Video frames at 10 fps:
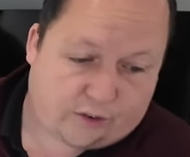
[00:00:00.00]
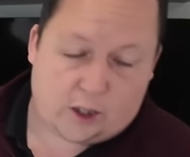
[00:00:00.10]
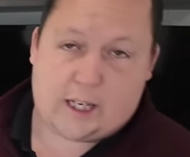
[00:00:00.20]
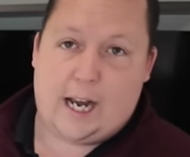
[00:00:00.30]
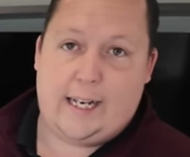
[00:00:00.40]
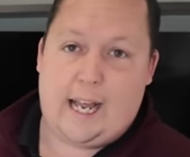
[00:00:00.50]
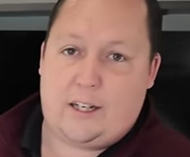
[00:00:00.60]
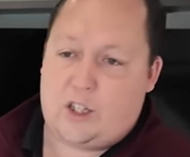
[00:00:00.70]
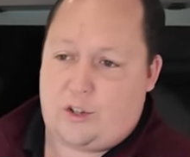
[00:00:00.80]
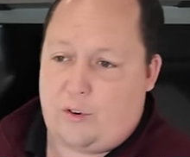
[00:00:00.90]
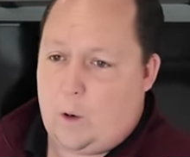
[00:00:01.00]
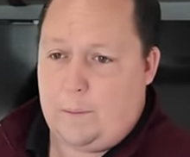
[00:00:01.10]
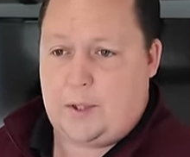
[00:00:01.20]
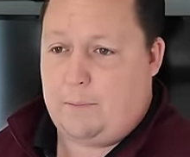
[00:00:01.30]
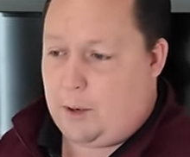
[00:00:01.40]
for a dinette. Just throw
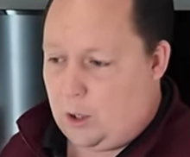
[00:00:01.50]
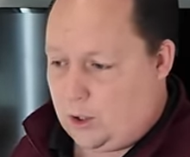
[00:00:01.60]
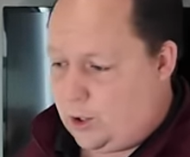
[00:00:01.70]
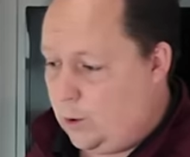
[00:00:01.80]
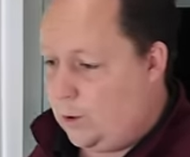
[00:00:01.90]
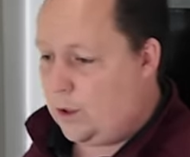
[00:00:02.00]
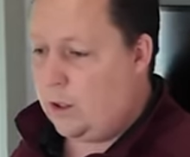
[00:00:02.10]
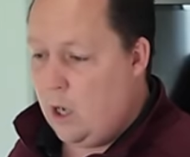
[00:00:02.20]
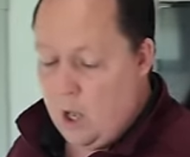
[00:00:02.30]
up some bar stools.